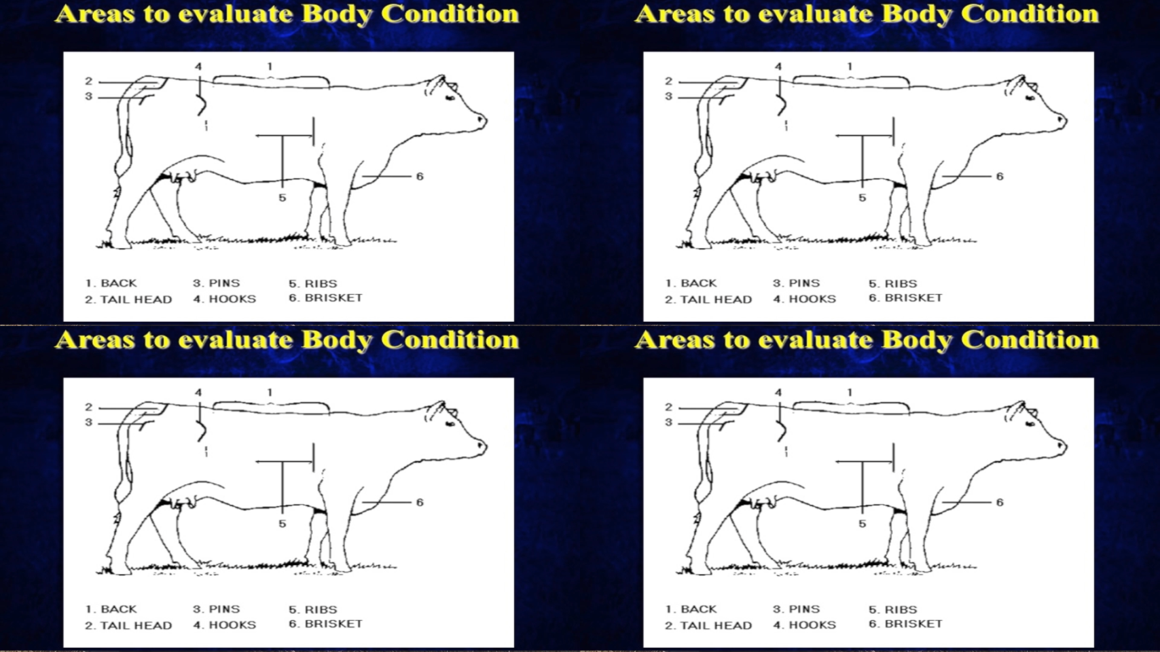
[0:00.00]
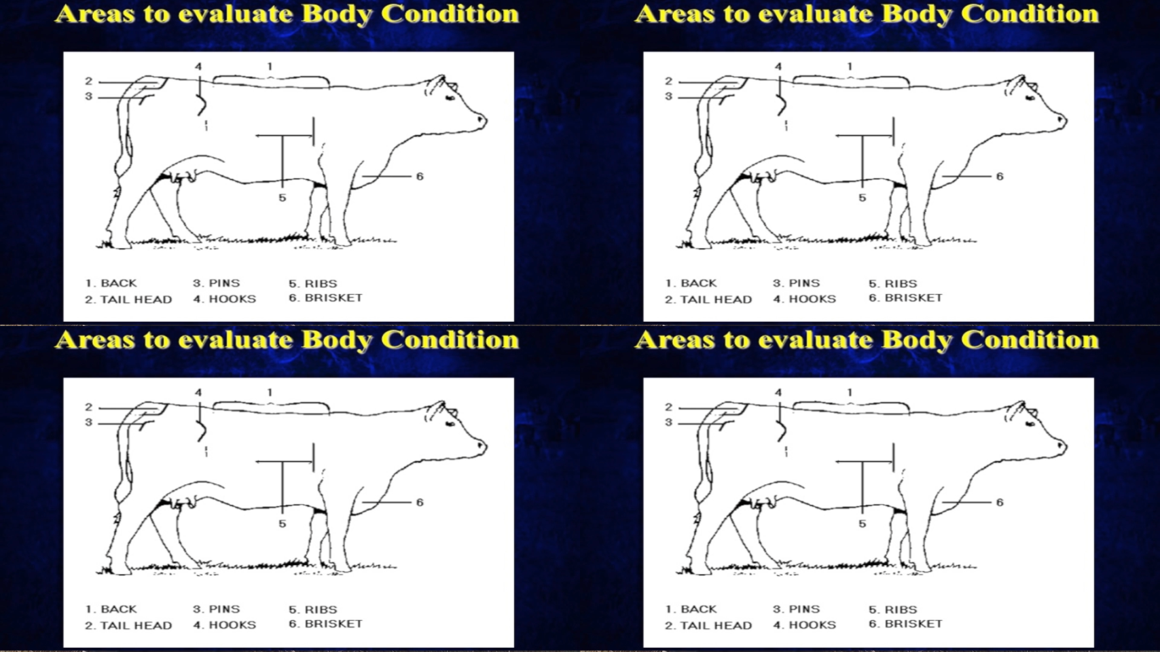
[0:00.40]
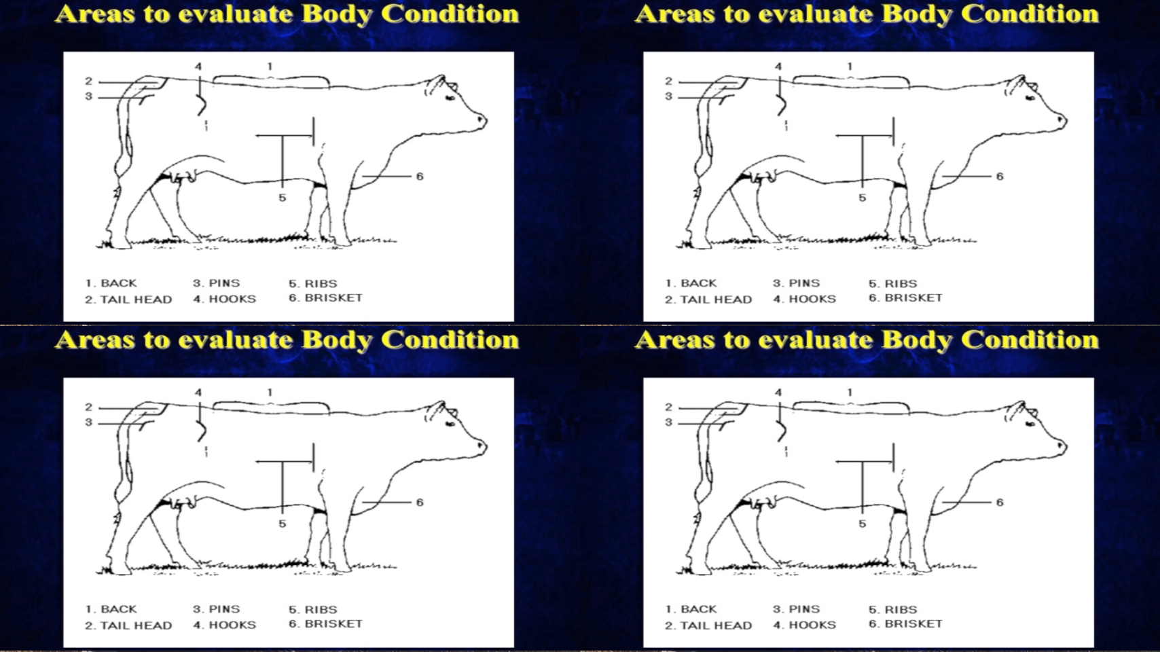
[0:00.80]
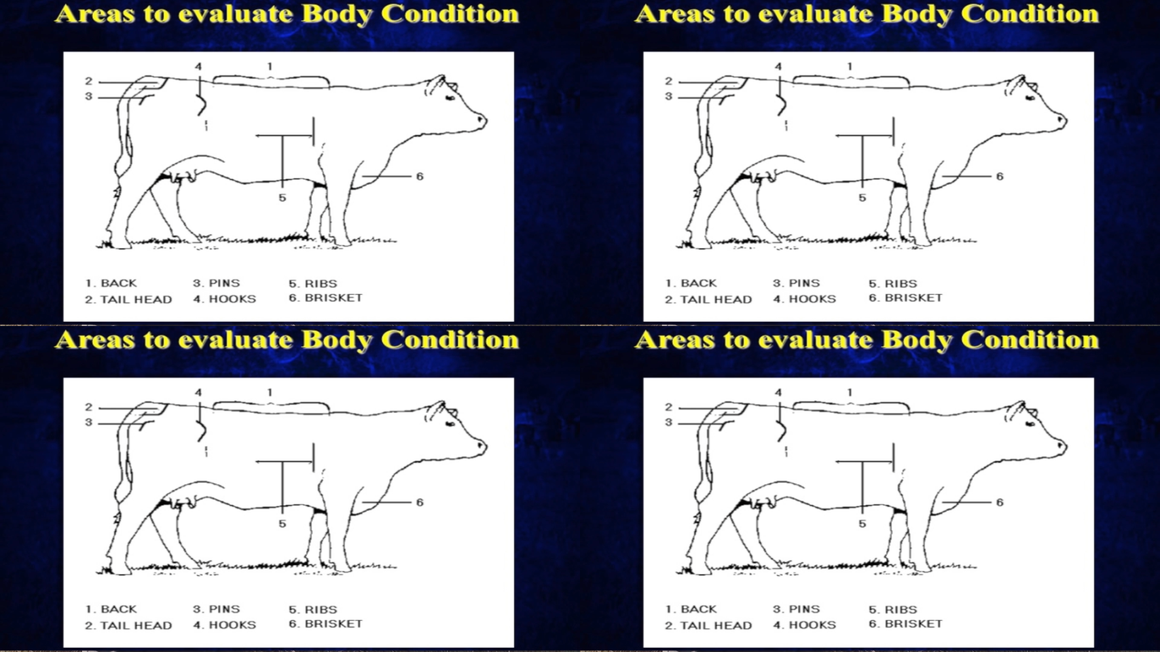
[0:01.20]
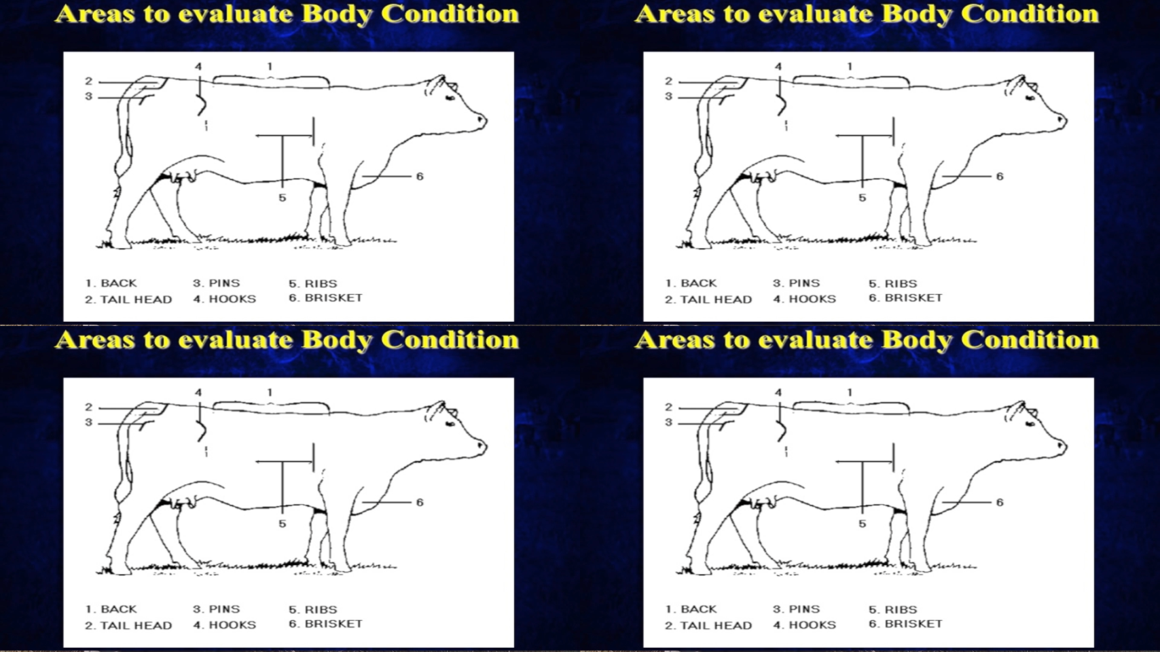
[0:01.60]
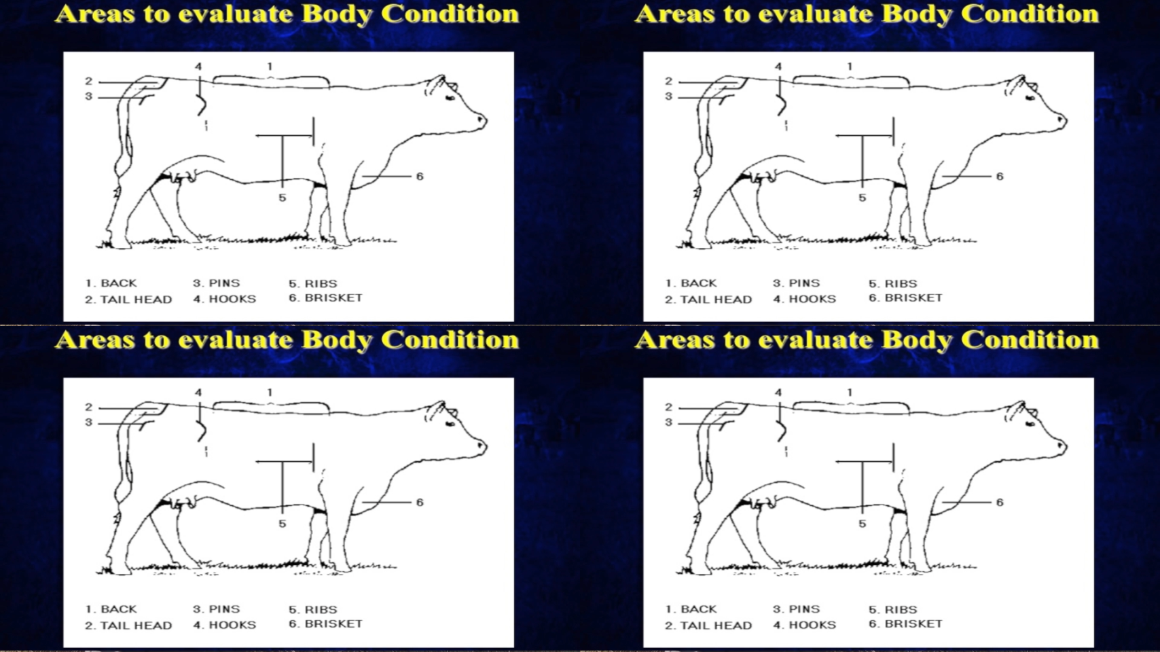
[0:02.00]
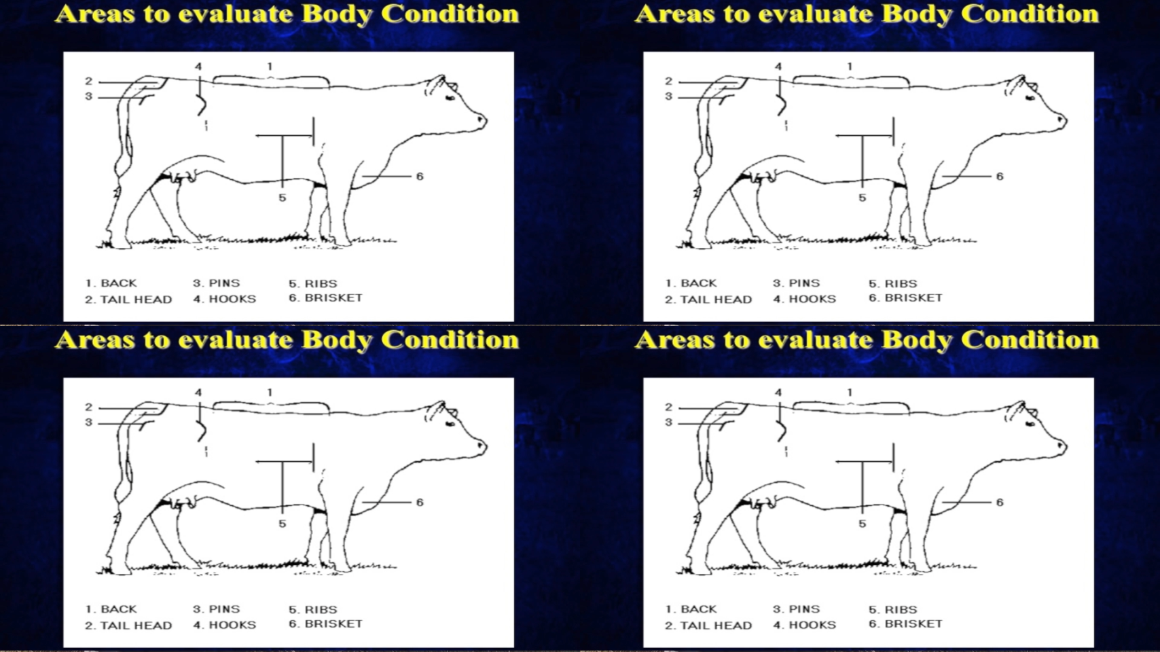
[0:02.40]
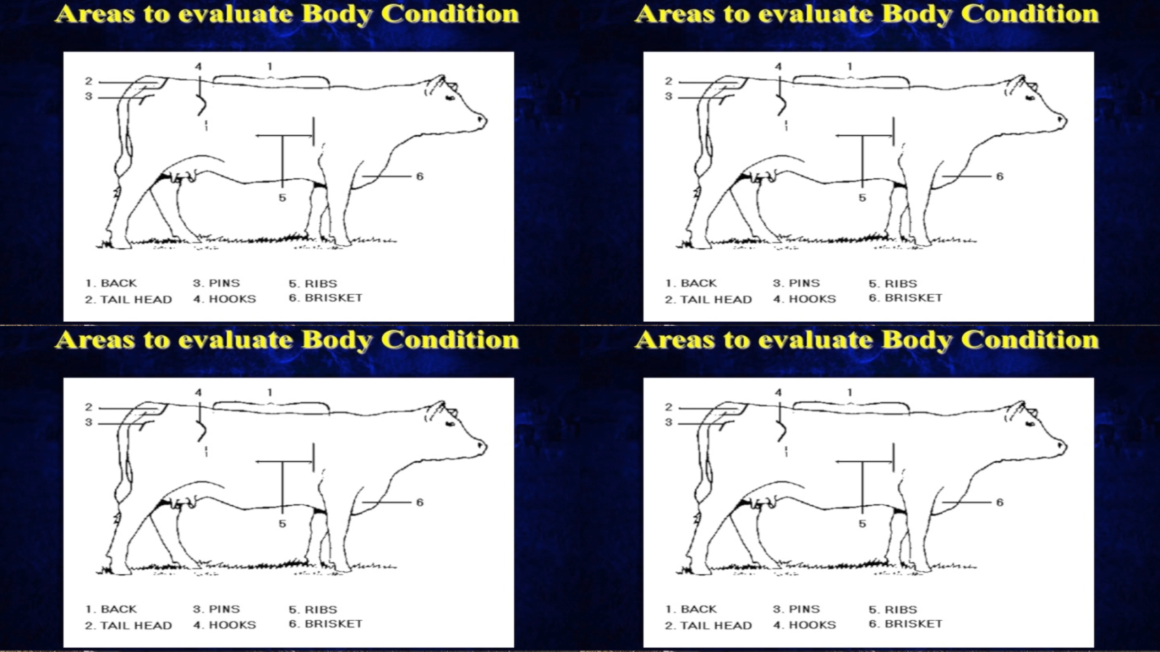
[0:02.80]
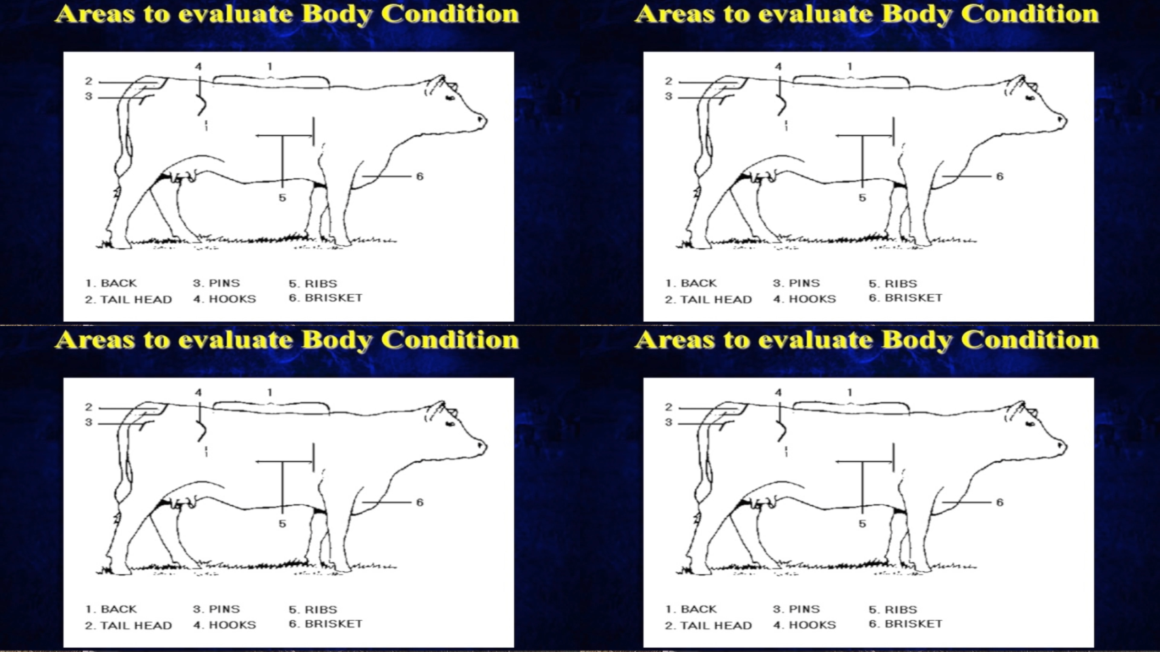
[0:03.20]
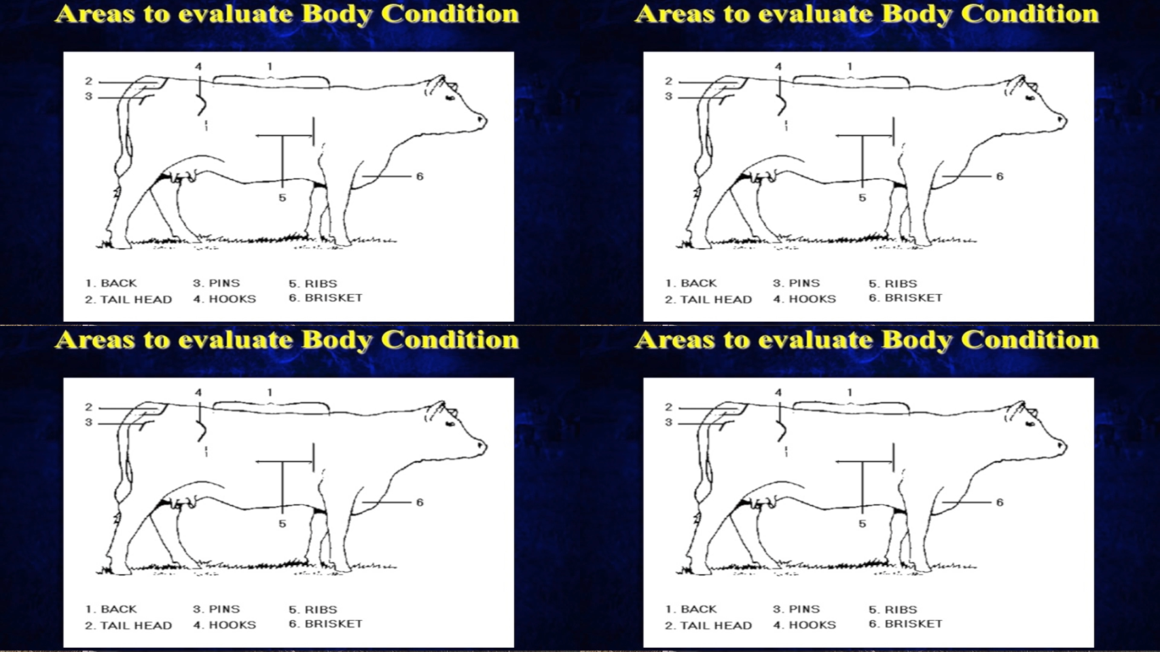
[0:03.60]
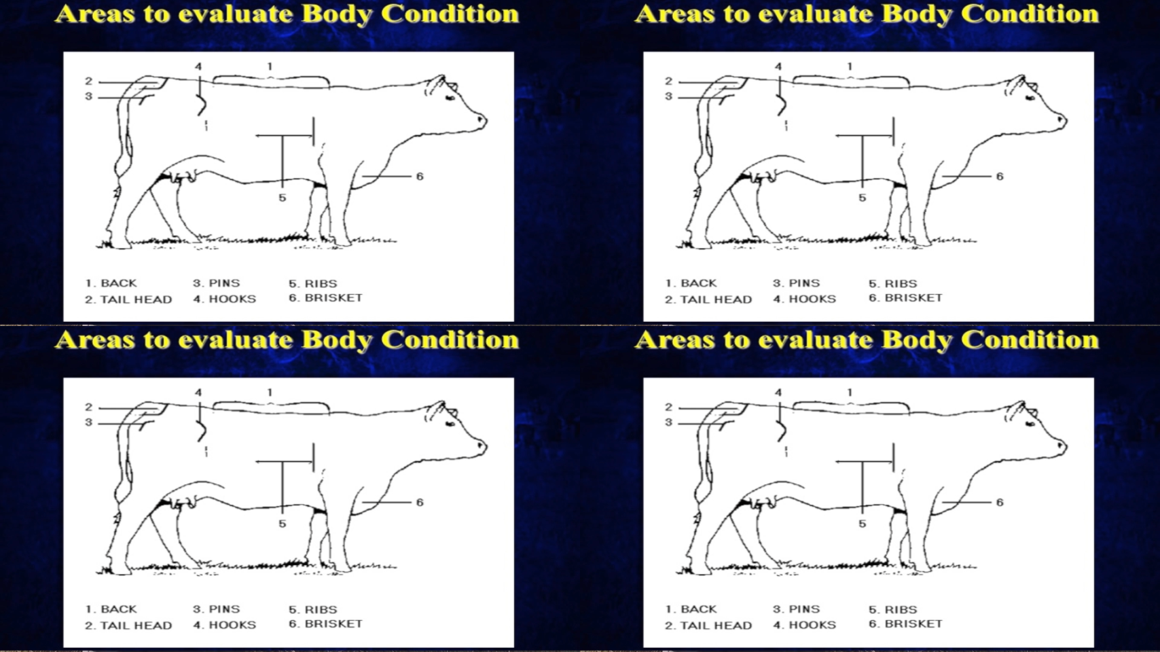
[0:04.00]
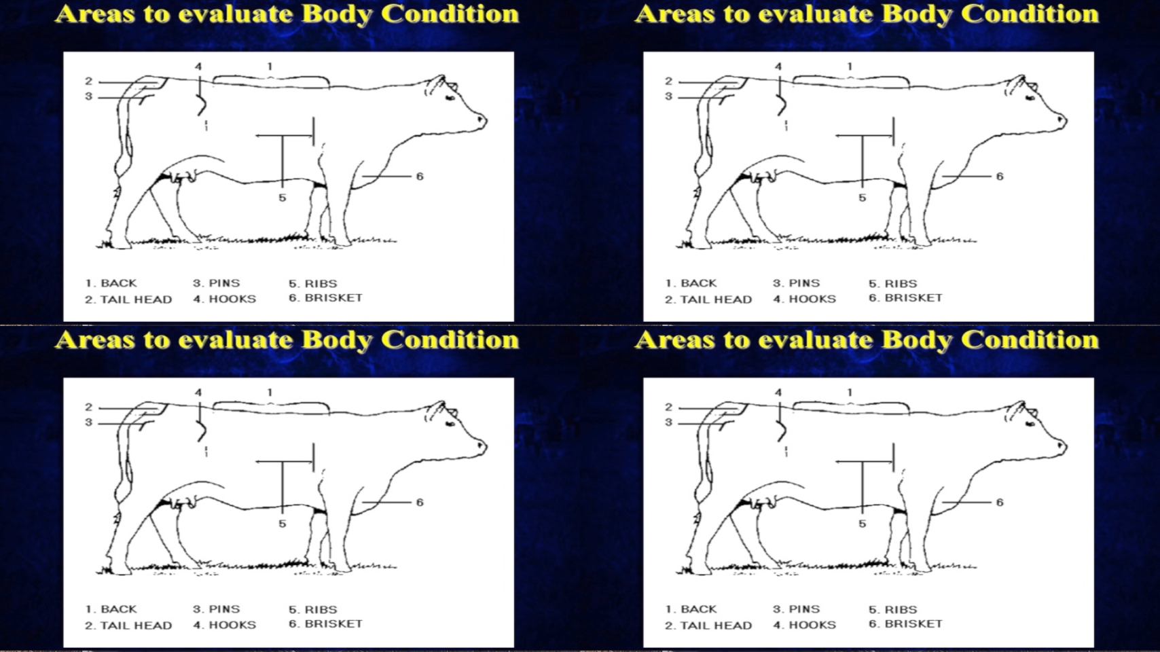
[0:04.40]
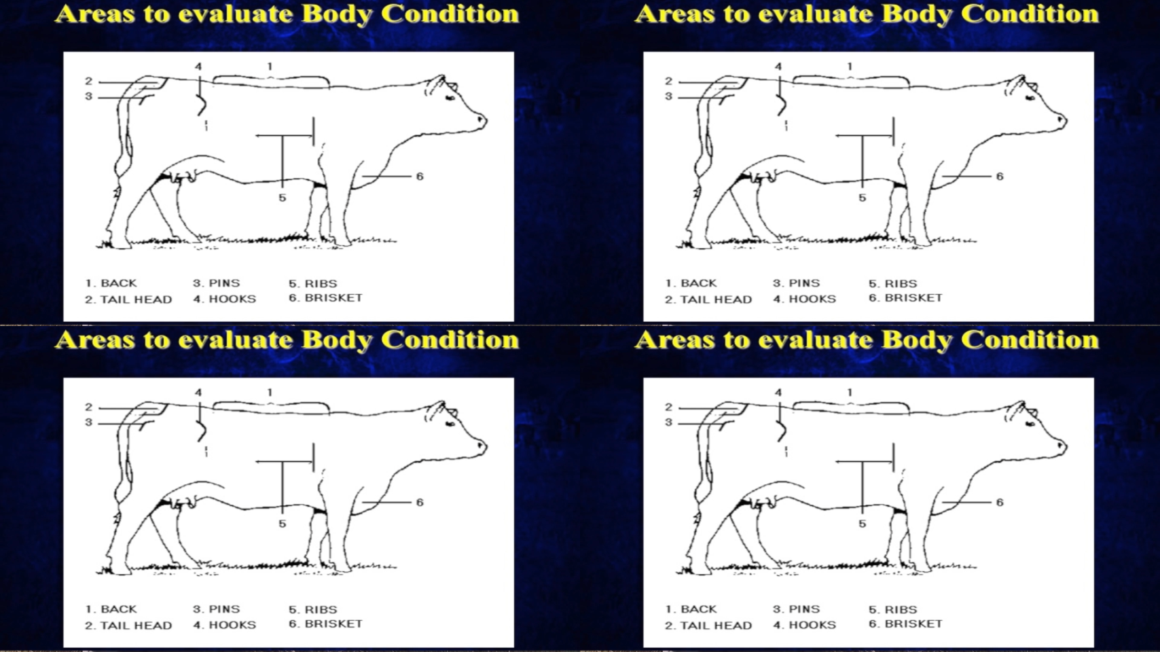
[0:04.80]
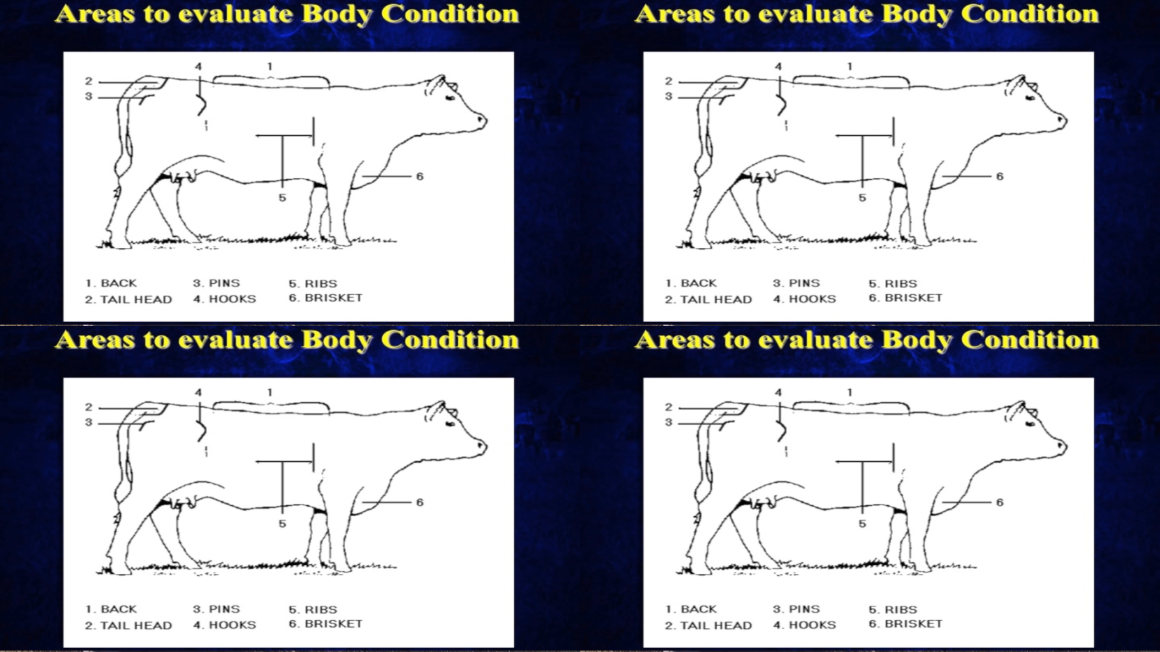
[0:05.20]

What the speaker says: [unreadable: no face in view]